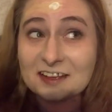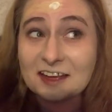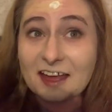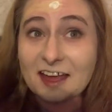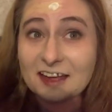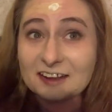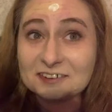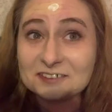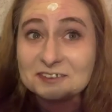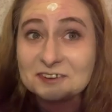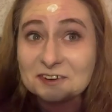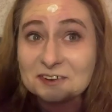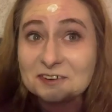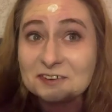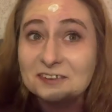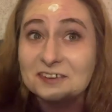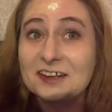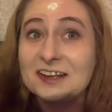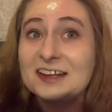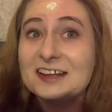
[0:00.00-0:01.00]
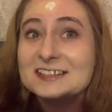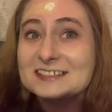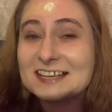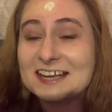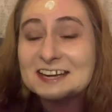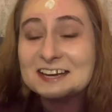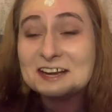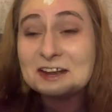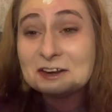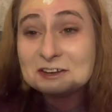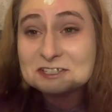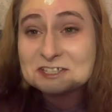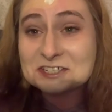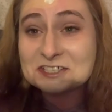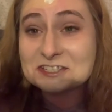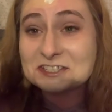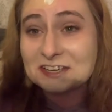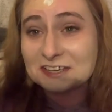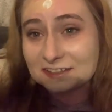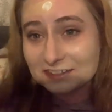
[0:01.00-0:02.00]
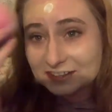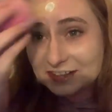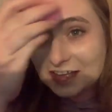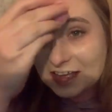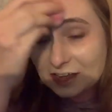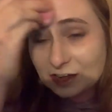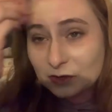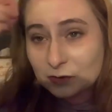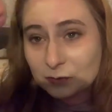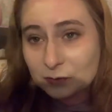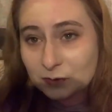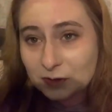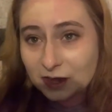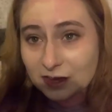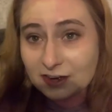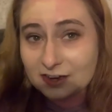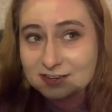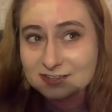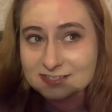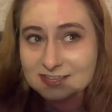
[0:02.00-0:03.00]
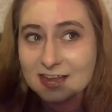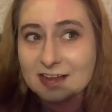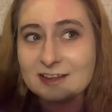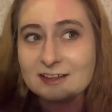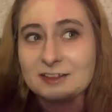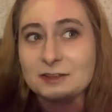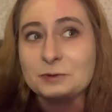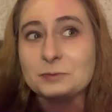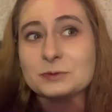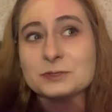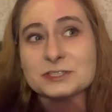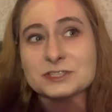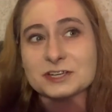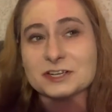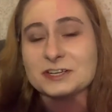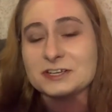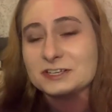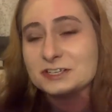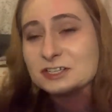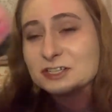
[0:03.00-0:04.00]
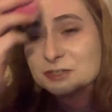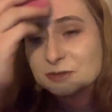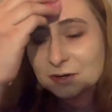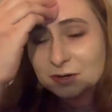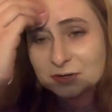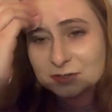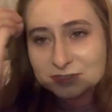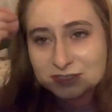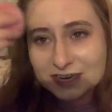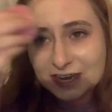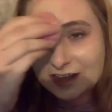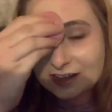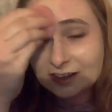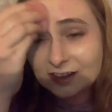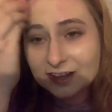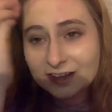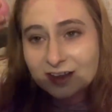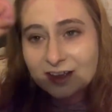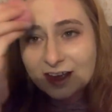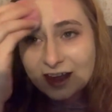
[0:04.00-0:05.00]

I don't know, kind of interesting that oh, an asylum was turned into a hotel.